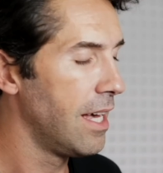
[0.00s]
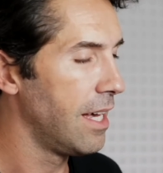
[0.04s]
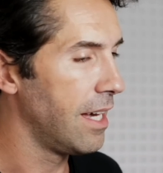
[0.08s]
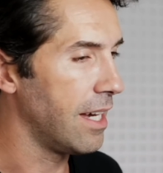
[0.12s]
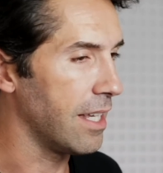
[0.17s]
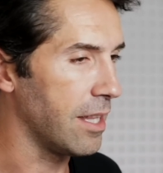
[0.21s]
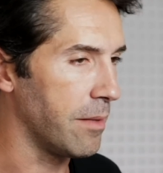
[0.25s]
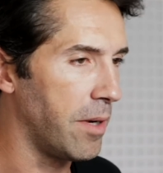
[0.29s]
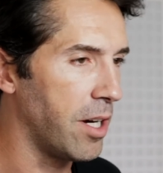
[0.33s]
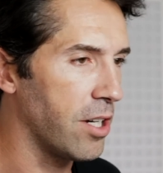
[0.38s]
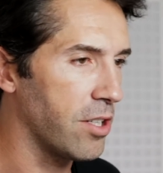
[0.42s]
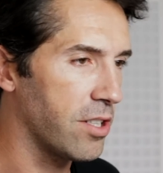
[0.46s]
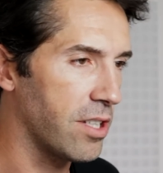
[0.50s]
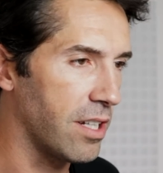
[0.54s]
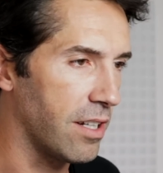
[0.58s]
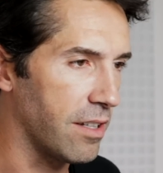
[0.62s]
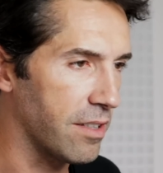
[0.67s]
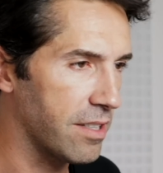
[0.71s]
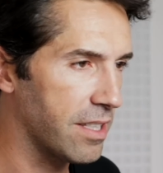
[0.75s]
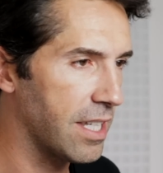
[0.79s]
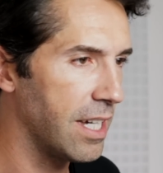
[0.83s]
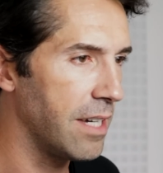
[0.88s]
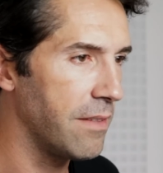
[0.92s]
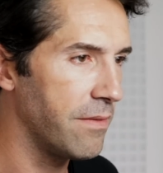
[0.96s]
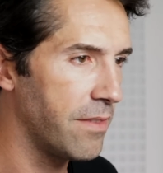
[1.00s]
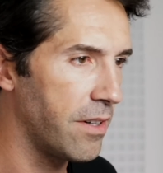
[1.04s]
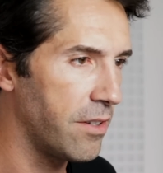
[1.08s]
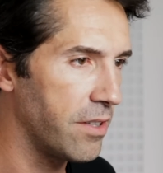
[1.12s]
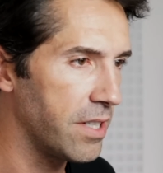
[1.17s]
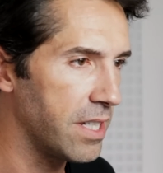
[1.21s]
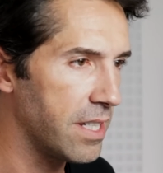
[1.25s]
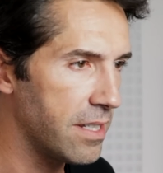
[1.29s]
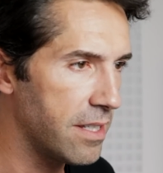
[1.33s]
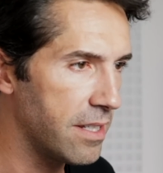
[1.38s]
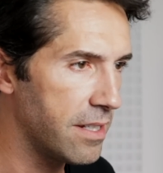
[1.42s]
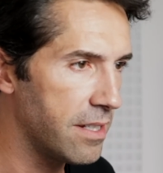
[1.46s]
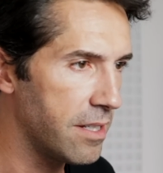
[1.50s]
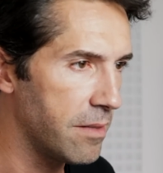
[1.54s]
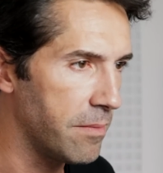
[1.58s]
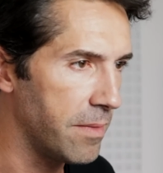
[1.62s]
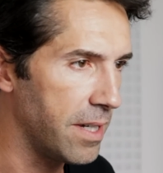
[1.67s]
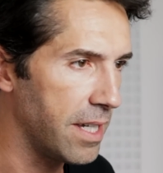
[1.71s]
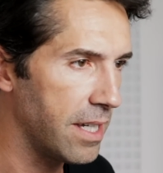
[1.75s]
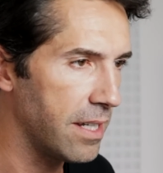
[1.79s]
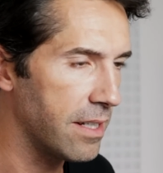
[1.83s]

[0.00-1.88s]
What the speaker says: and the martial arts came very easy to me.